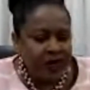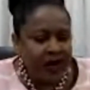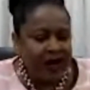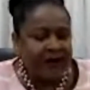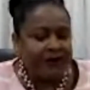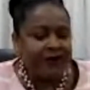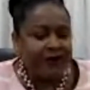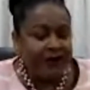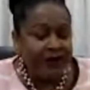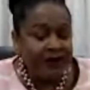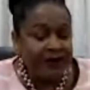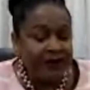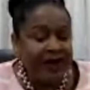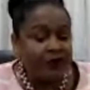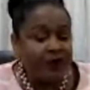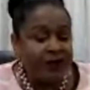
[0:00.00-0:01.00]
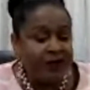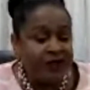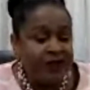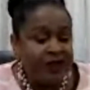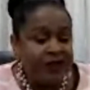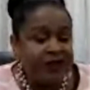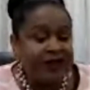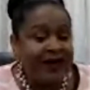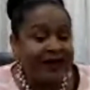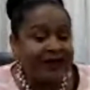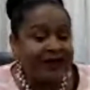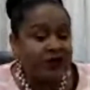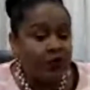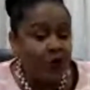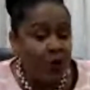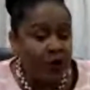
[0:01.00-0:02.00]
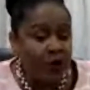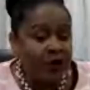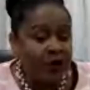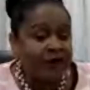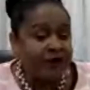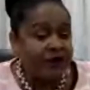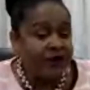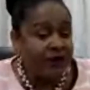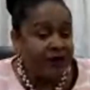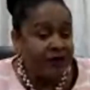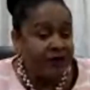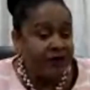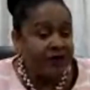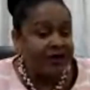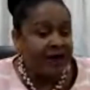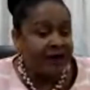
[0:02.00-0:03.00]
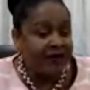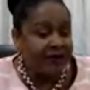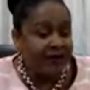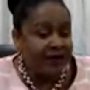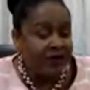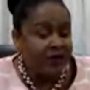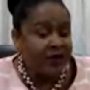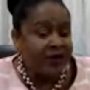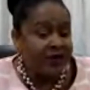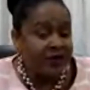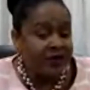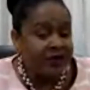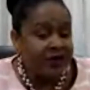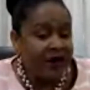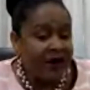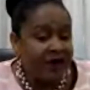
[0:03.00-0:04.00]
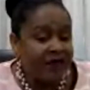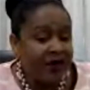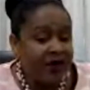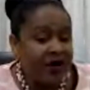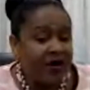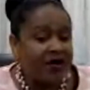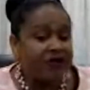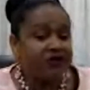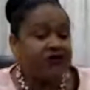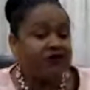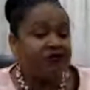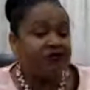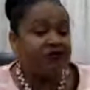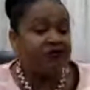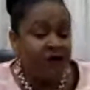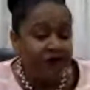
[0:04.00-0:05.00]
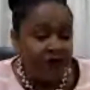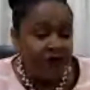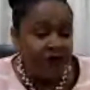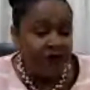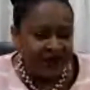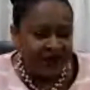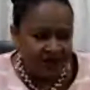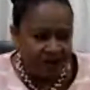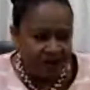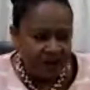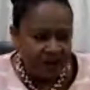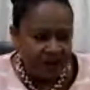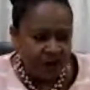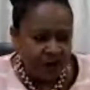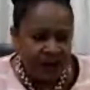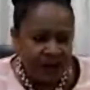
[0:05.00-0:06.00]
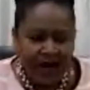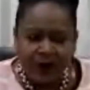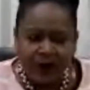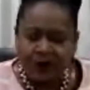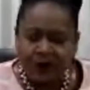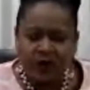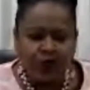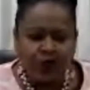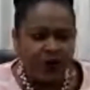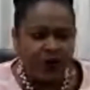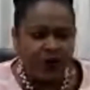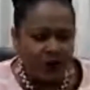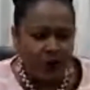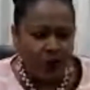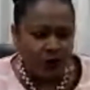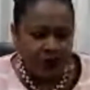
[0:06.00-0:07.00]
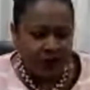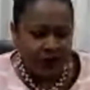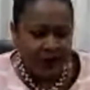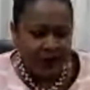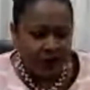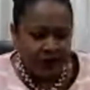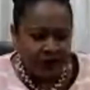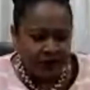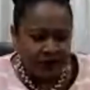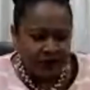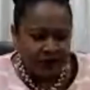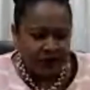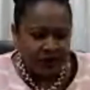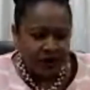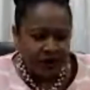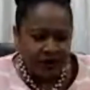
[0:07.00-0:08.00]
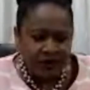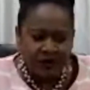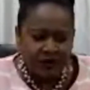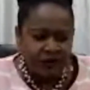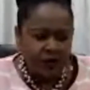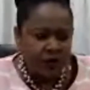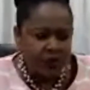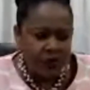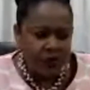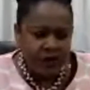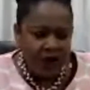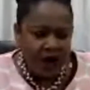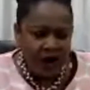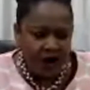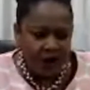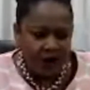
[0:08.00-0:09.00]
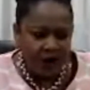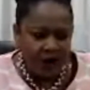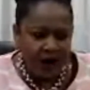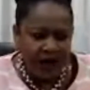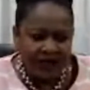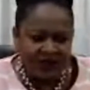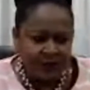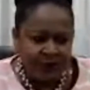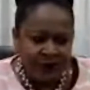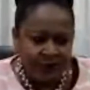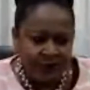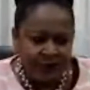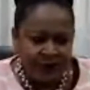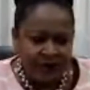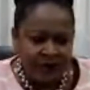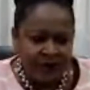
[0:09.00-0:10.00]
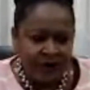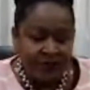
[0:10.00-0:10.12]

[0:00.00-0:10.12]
I think that we need, that is one of the areas I think we need to have a strong voice. We cannot be wishy washy about this. This is who we are as people.